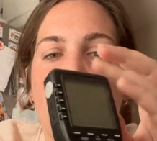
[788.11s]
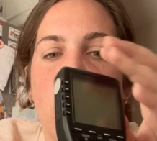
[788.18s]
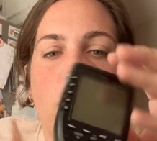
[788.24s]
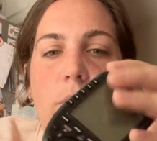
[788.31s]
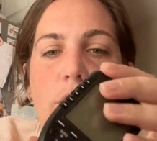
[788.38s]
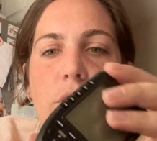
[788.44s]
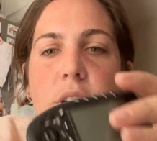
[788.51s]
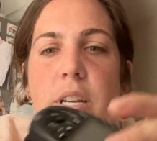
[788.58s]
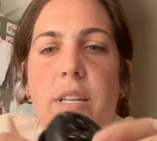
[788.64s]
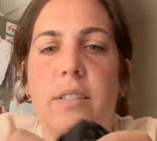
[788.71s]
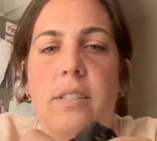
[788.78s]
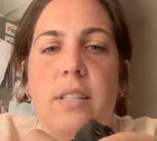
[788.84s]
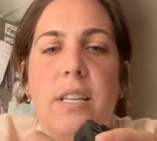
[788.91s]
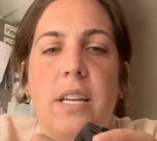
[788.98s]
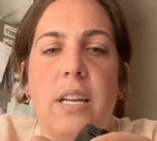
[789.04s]
which
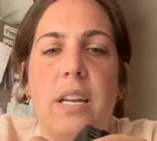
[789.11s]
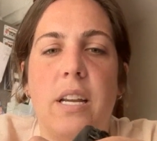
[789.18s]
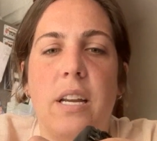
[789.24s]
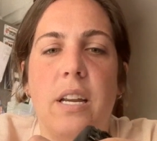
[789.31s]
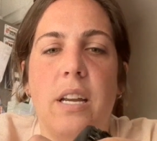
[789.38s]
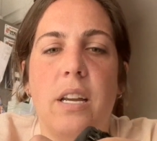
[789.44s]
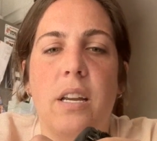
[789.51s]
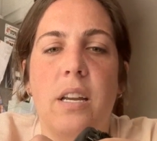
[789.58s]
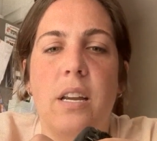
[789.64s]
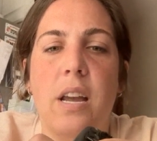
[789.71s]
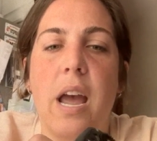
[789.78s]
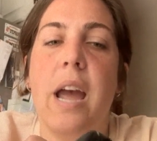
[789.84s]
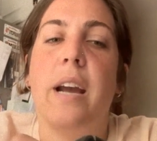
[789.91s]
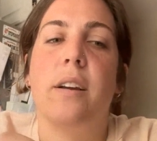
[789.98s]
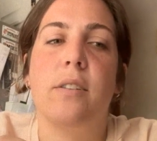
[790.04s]
is the
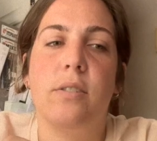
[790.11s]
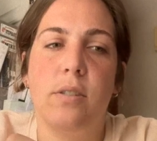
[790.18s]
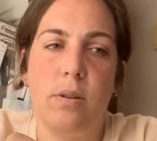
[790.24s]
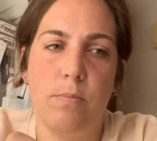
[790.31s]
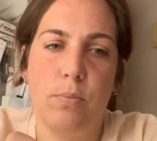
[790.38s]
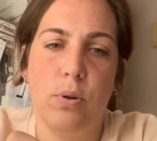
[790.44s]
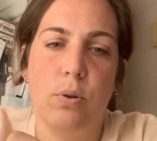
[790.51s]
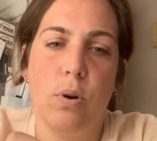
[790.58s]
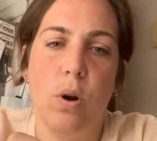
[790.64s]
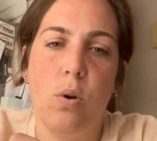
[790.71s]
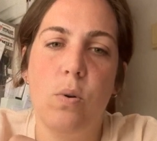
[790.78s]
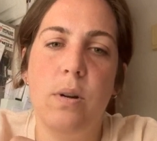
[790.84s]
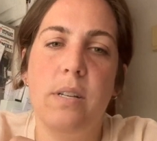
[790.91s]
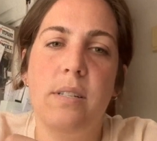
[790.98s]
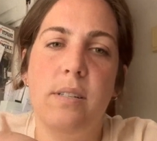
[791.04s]
X
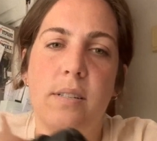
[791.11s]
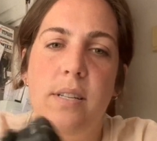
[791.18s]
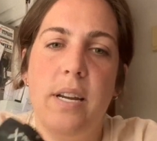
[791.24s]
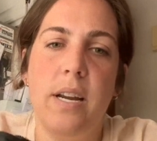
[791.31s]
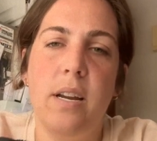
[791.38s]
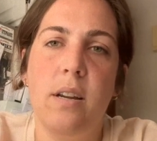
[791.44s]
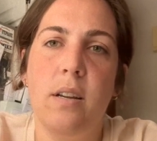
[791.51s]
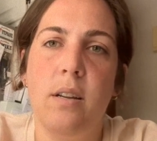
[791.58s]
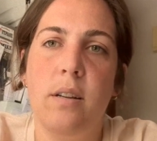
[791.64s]
Pro C.